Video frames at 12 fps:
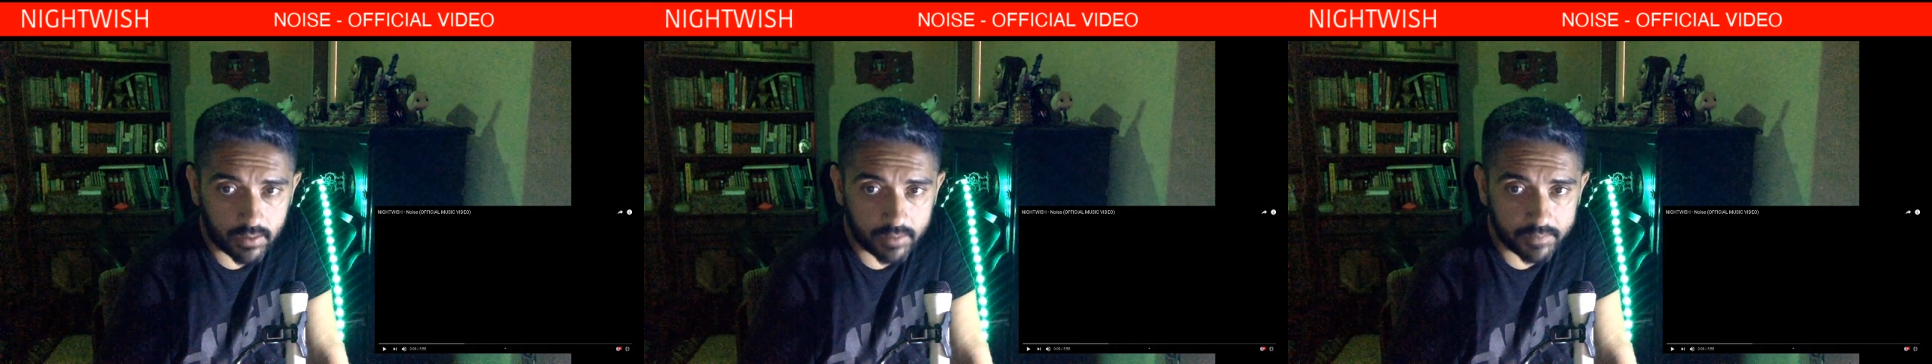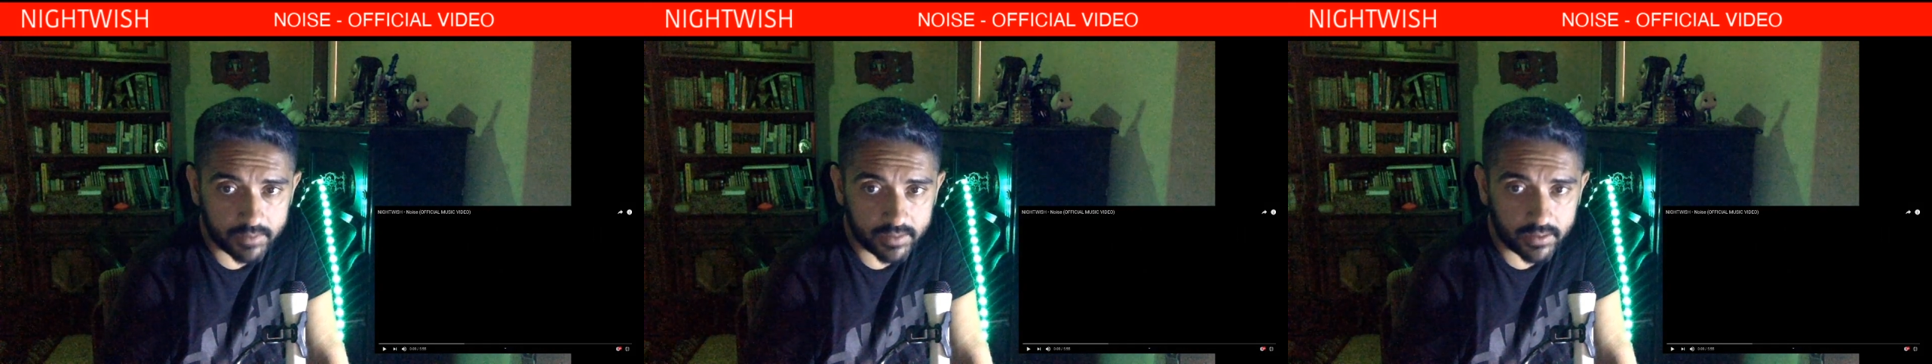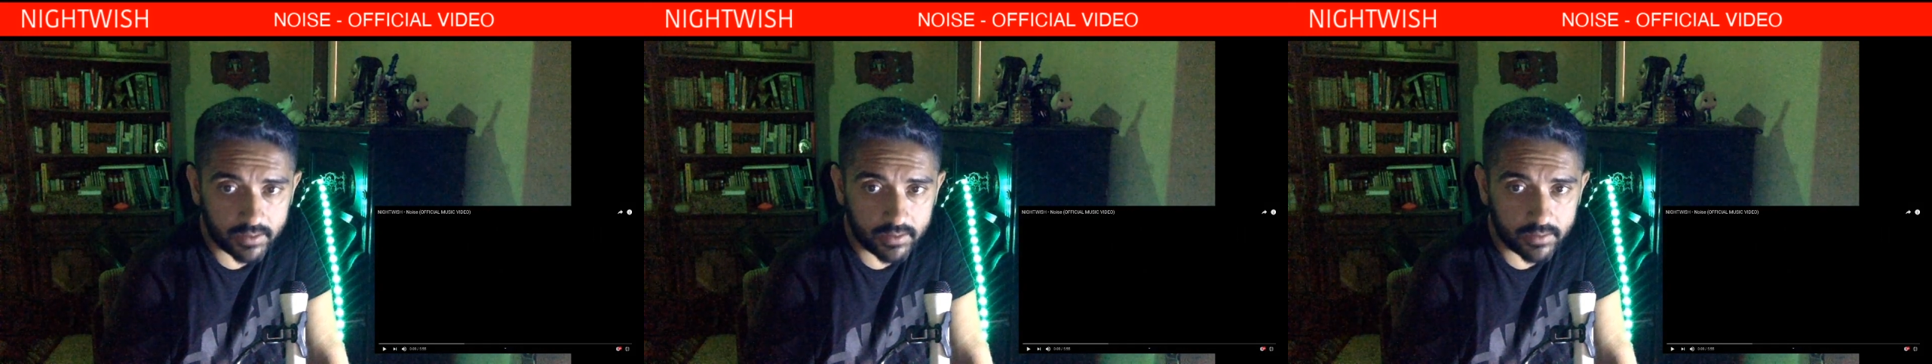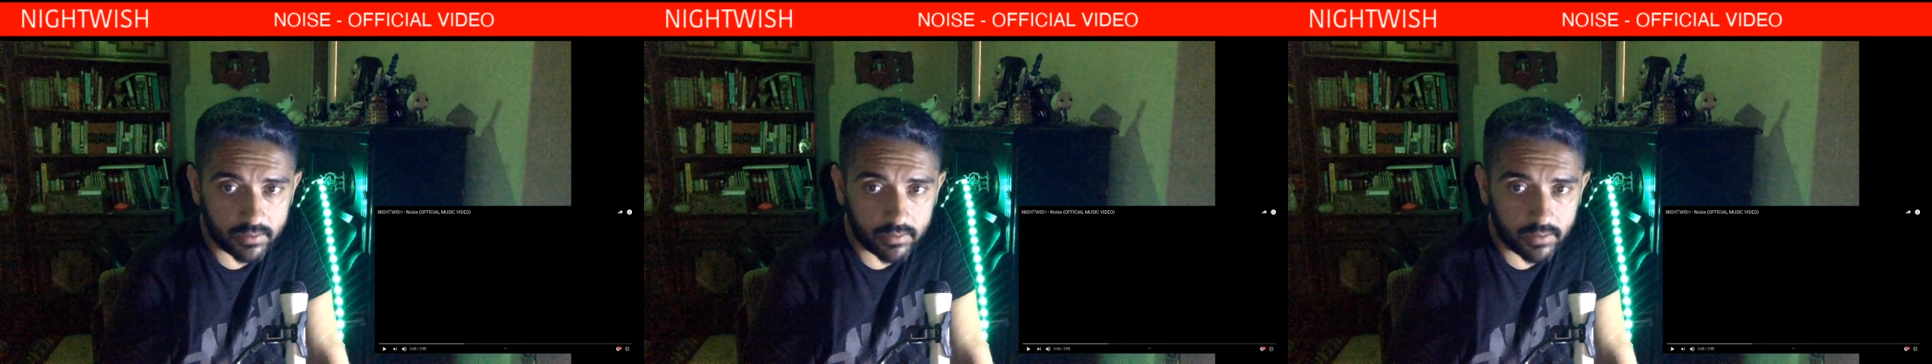I'm not
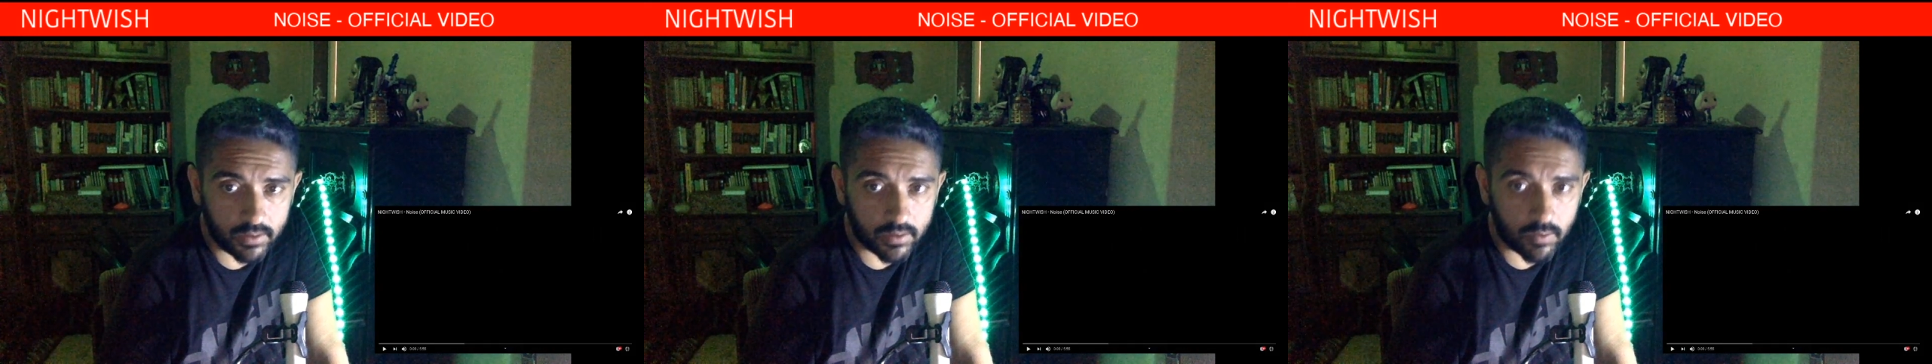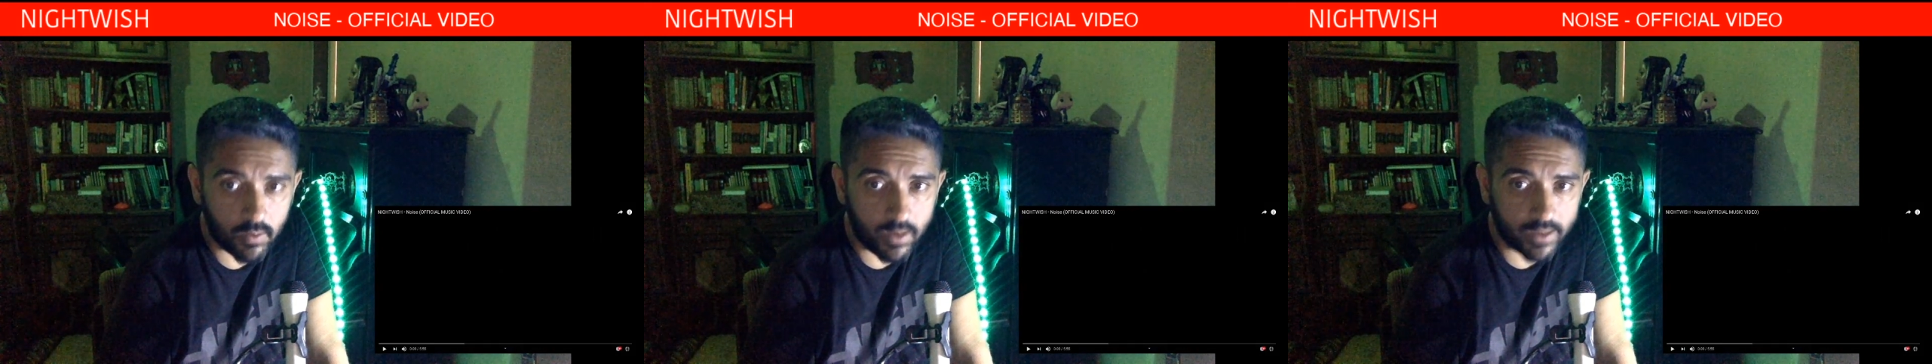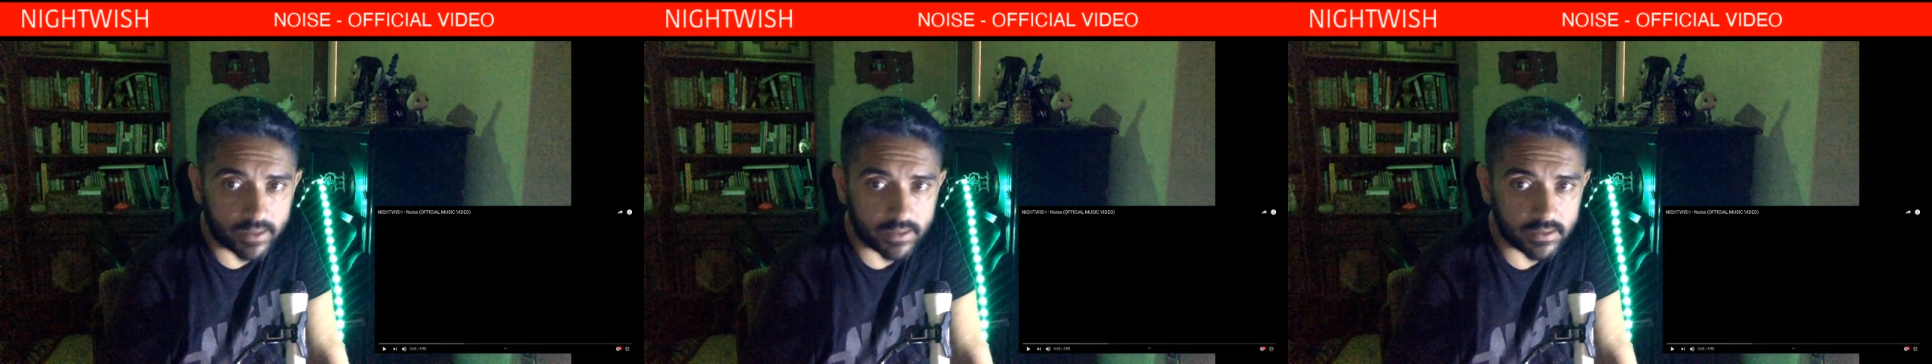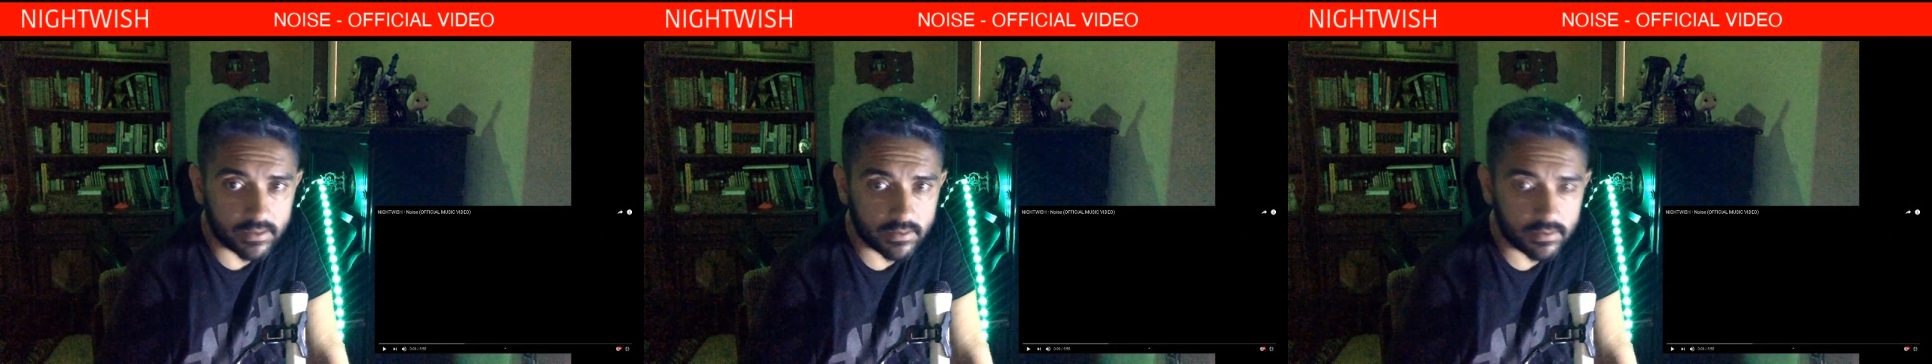no longer white.